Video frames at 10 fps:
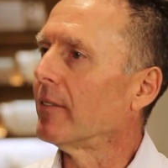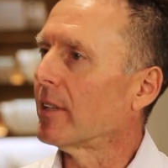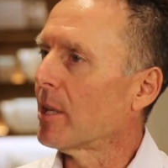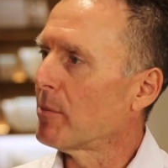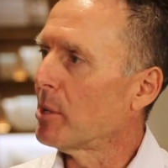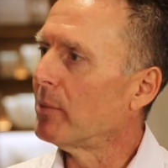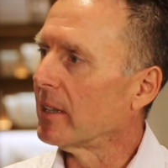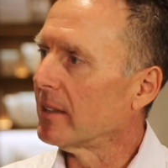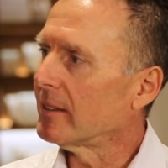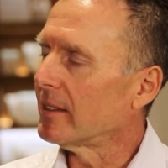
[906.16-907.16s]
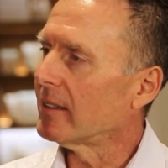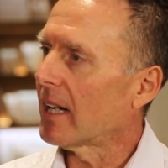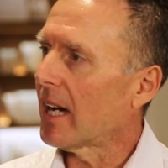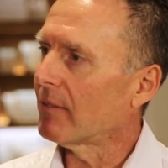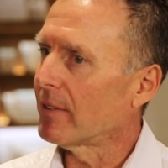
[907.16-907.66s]
giving them the ability to
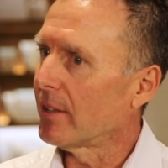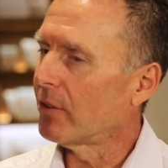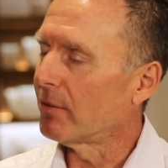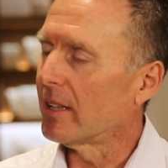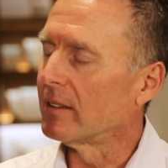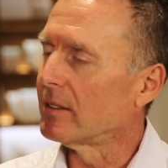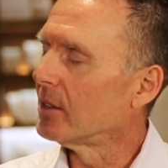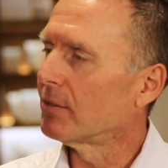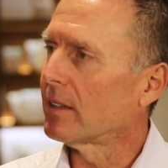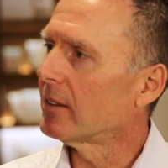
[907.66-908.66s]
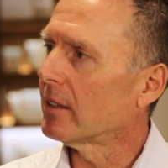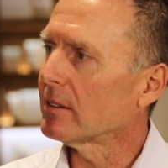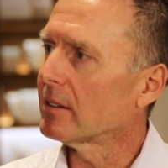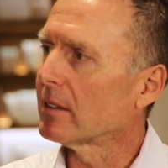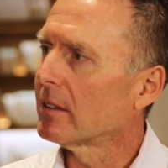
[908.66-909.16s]
have these events is
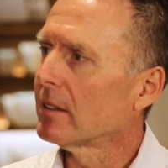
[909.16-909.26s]
fantastic.